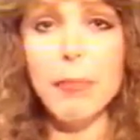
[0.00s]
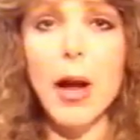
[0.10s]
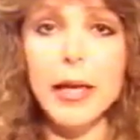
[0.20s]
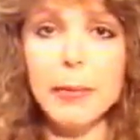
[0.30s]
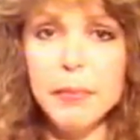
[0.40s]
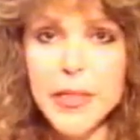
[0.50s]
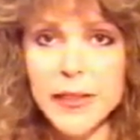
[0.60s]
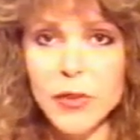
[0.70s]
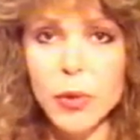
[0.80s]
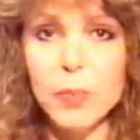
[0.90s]
Buying
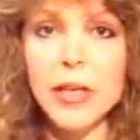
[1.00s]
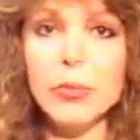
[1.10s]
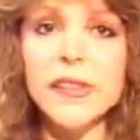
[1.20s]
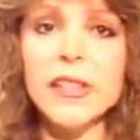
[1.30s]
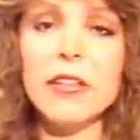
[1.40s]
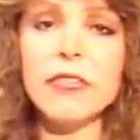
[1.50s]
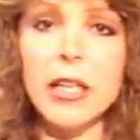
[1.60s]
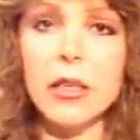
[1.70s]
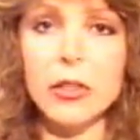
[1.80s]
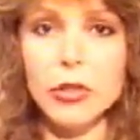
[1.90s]
bids will be received
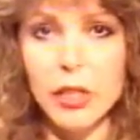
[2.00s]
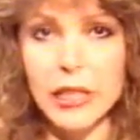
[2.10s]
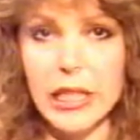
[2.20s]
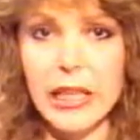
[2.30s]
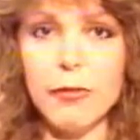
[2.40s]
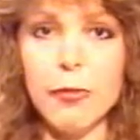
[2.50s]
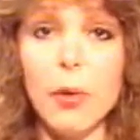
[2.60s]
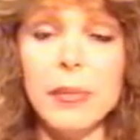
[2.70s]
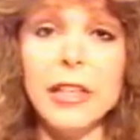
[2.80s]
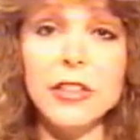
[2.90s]
electronically
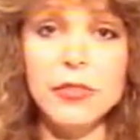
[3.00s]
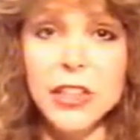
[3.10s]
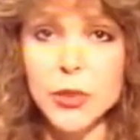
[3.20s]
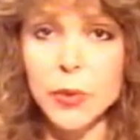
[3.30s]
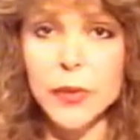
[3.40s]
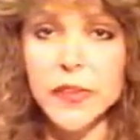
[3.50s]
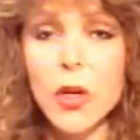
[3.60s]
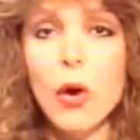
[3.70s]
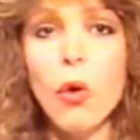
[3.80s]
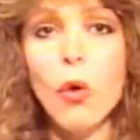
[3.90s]
from individuals
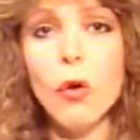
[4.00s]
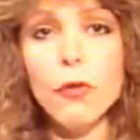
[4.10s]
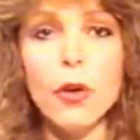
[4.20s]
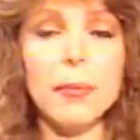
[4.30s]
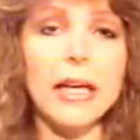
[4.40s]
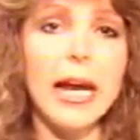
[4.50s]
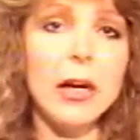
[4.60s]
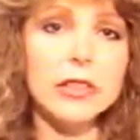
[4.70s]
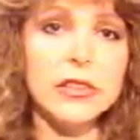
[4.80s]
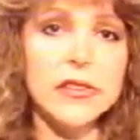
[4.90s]
or from
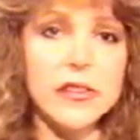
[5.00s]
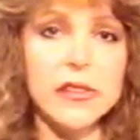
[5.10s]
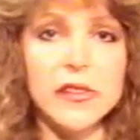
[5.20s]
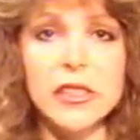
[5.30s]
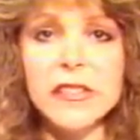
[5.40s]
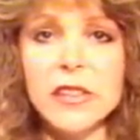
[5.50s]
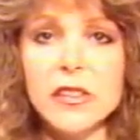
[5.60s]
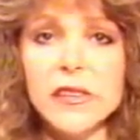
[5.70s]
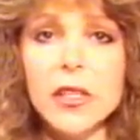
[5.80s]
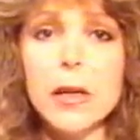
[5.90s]
accountants,
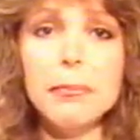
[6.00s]
solicitors,